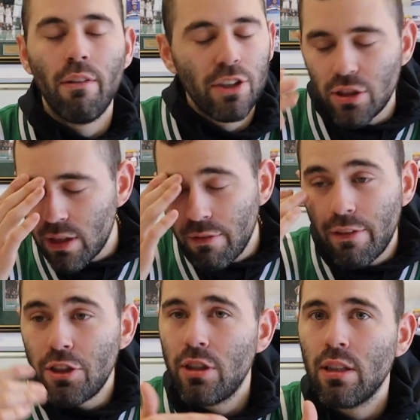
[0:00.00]
just
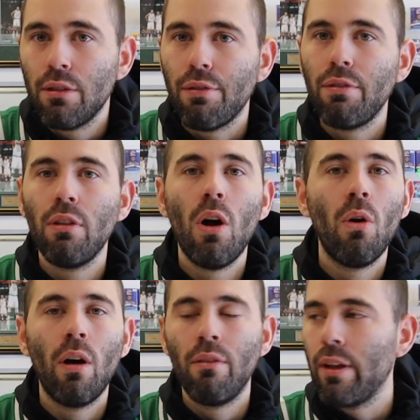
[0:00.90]
envisioning the
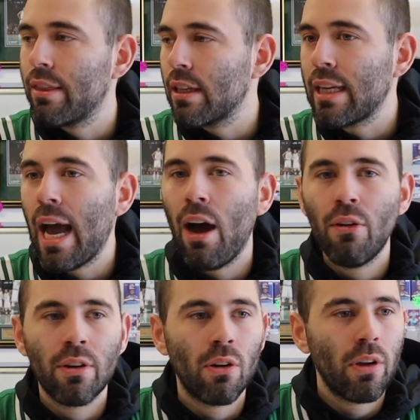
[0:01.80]
flow of like the counter.